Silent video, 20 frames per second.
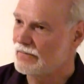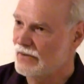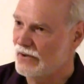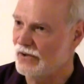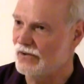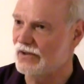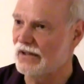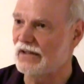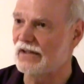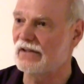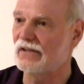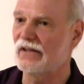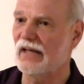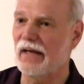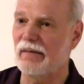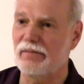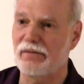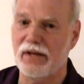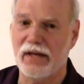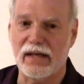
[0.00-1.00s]
using the
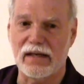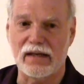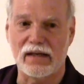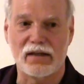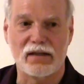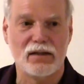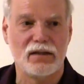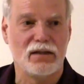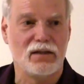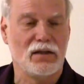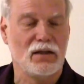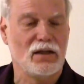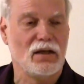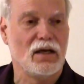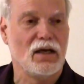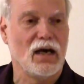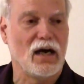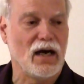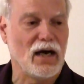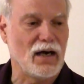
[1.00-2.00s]
same thing.
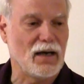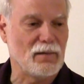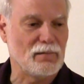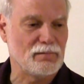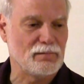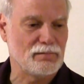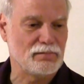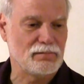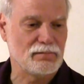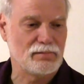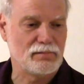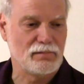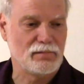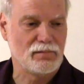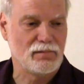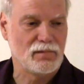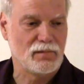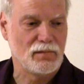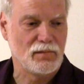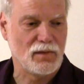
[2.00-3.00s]

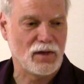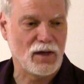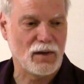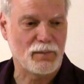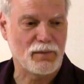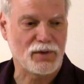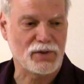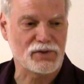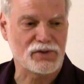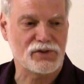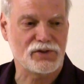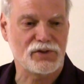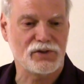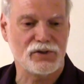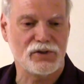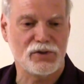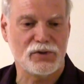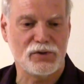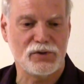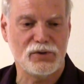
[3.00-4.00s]
A person
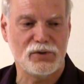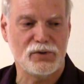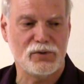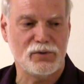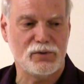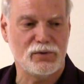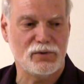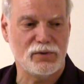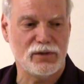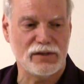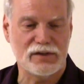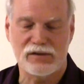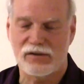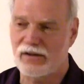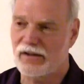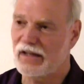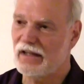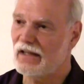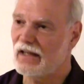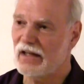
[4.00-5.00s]
who is
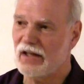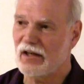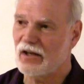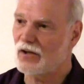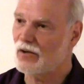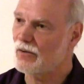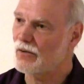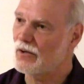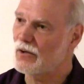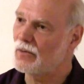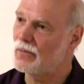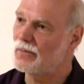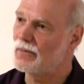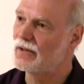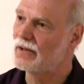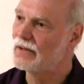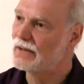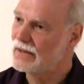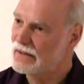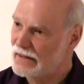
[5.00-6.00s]
leading a group
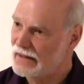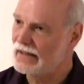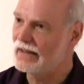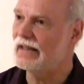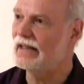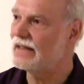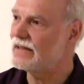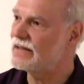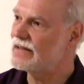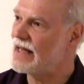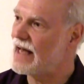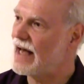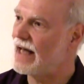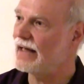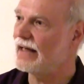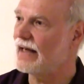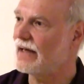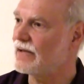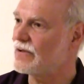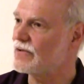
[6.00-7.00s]
needs
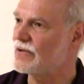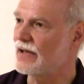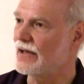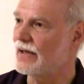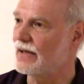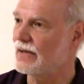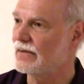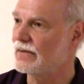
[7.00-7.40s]
that energy.